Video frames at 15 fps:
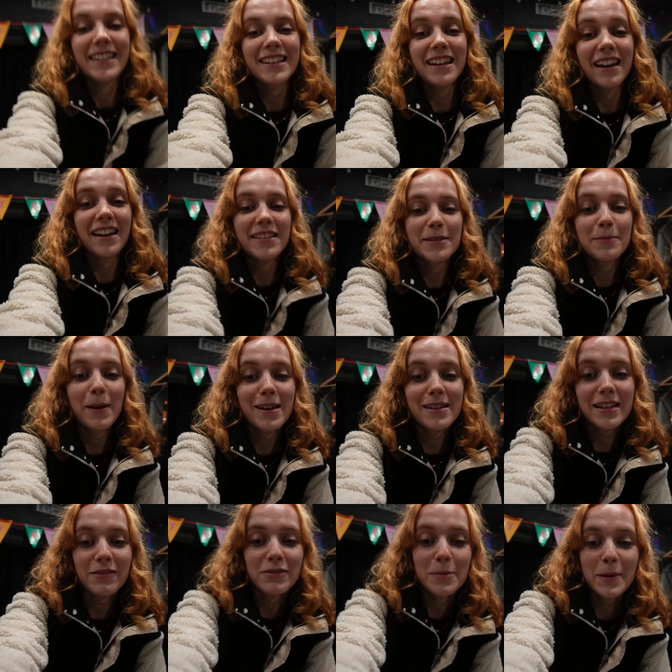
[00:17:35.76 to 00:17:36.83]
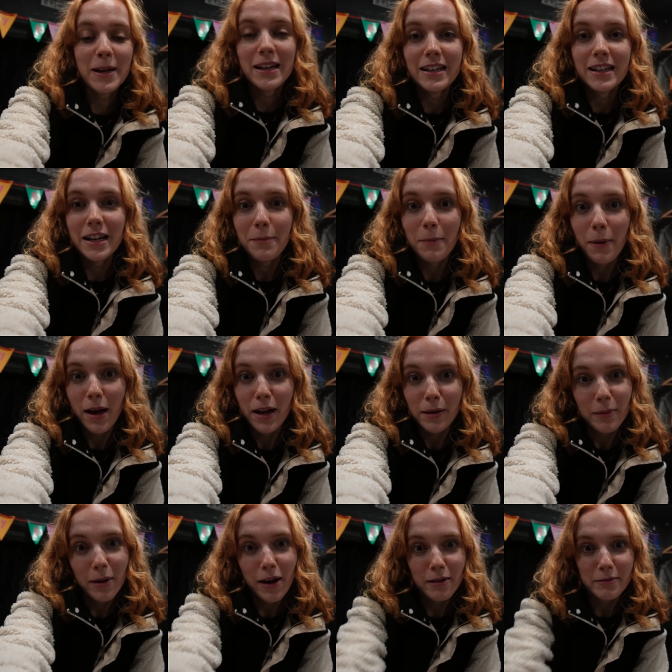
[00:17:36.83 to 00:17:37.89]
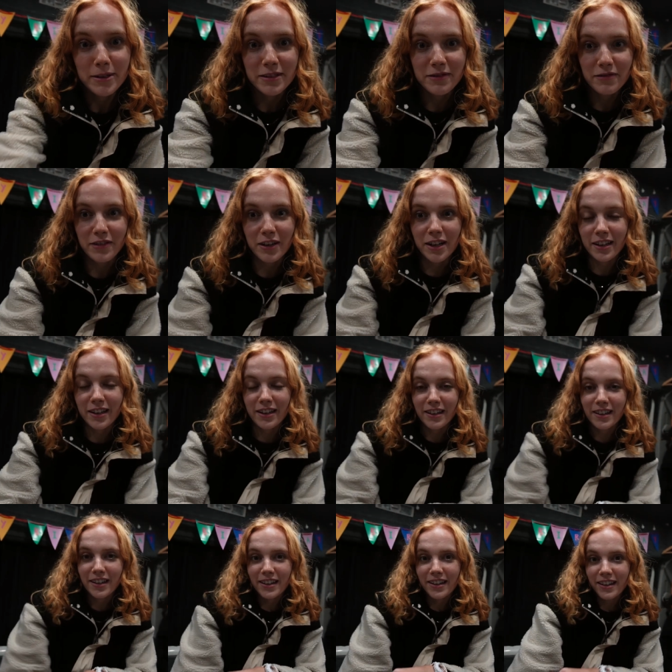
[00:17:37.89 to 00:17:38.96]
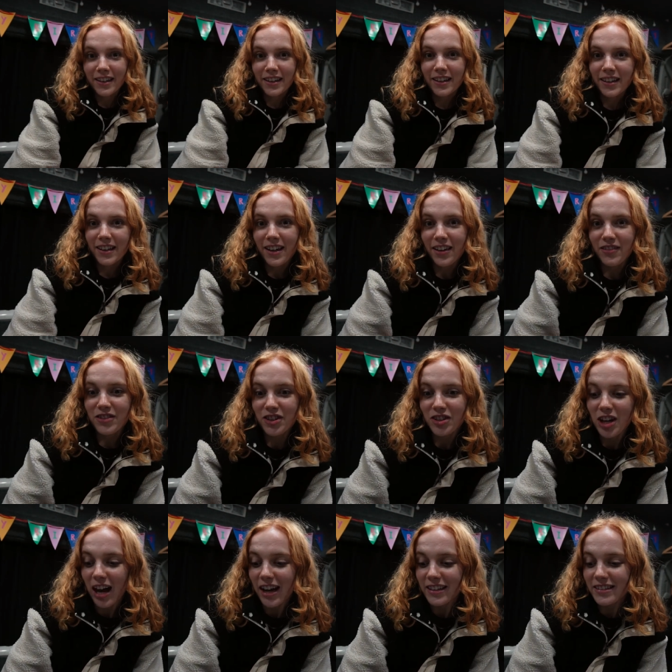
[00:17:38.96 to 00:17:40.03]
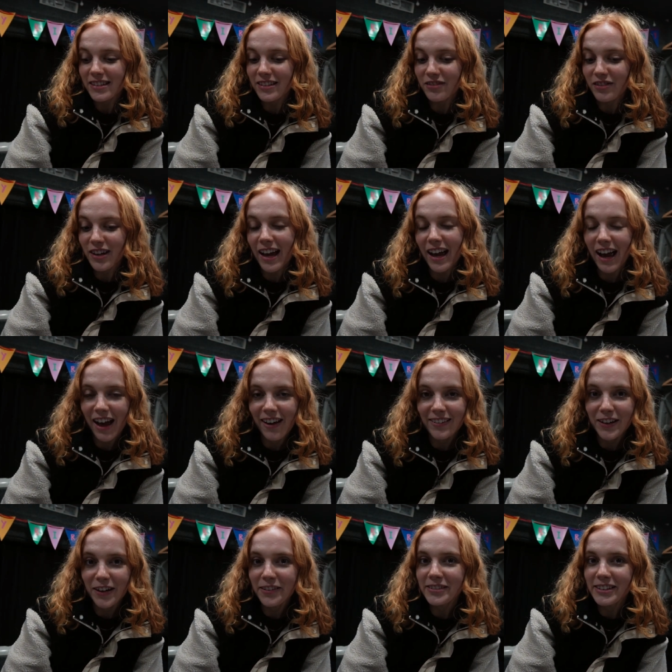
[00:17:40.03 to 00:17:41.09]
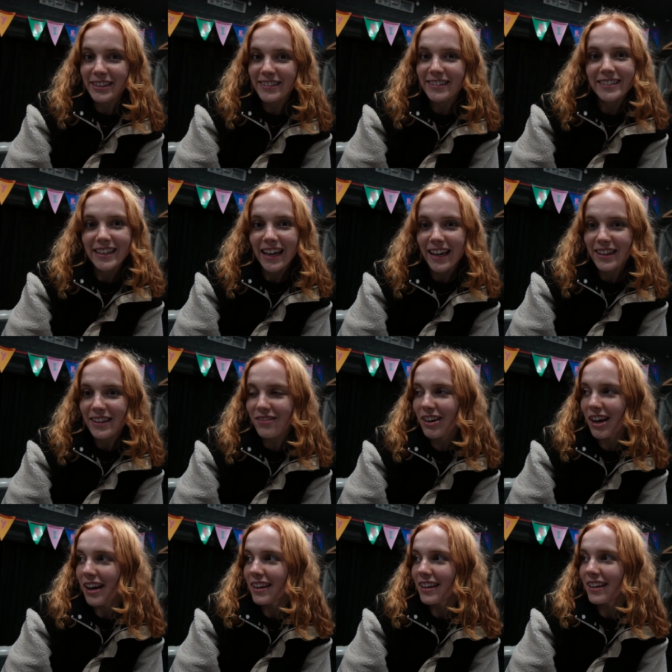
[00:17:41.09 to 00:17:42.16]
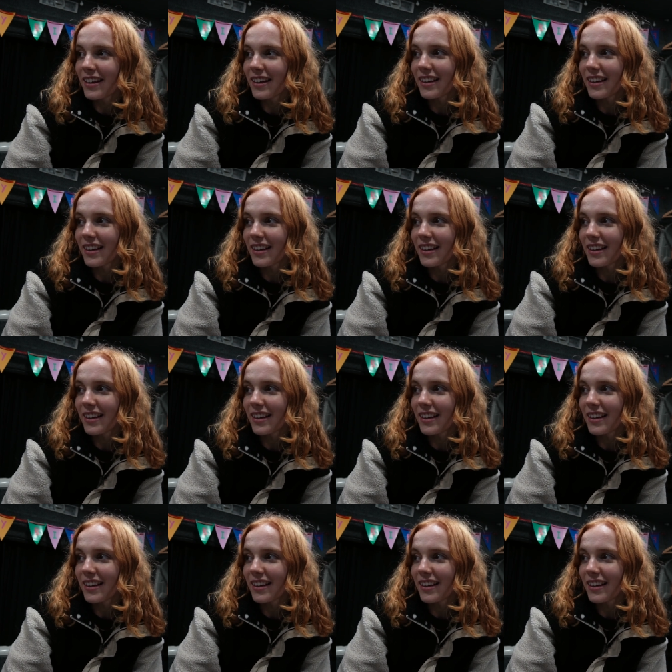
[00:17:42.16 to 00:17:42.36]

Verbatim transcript: yeah, I suppose after being in a, an apartment for a few nights, you forget how cold it does get in the van.